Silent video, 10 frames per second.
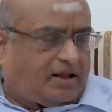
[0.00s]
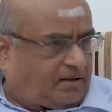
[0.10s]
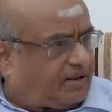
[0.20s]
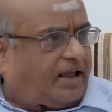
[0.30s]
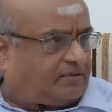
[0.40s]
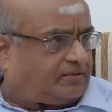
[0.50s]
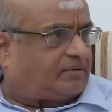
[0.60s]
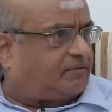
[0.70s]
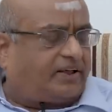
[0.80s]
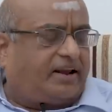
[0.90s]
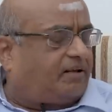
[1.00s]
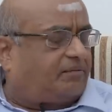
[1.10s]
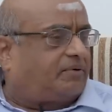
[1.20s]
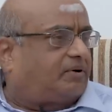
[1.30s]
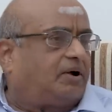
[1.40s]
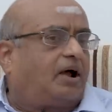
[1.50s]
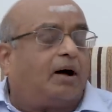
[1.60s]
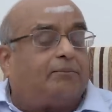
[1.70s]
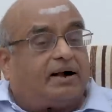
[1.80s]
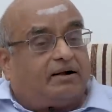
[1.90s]
Yes, very.
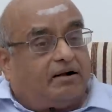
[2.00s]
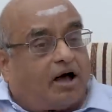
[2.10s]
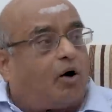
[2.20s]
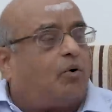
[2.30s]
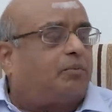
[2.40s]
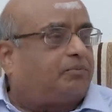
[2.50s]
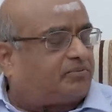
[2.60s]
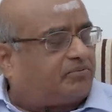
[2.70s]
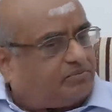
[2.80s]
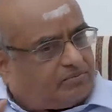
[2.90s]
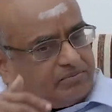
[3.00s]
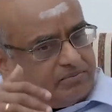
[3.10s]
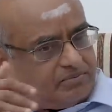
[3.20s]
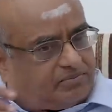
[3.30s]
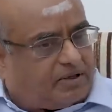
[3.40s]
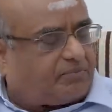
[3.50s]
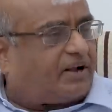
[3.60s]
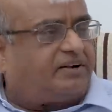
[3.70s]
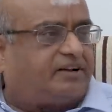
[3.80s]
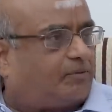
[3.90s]
Yeah. But now
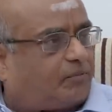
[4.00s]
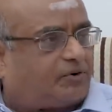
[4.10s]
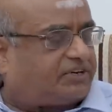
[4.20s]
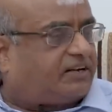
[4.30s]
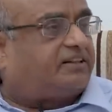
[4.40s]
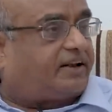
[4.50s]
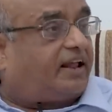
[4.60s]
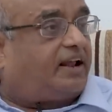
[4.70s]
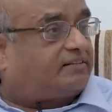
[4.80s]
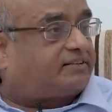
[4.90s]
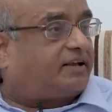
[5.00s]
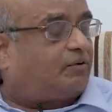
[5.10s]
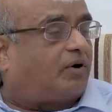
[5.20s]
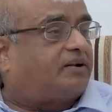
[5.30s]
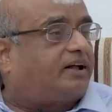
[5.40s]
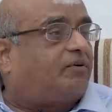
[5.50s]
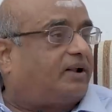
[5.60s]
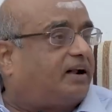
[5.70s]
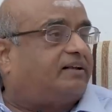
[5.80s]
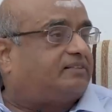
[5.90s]
substantial portion is realizing what they
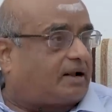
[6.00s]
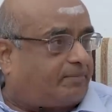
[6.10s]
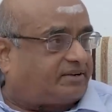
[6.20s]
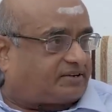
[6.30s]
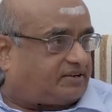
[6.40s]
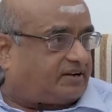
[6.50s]
have done is rubbish,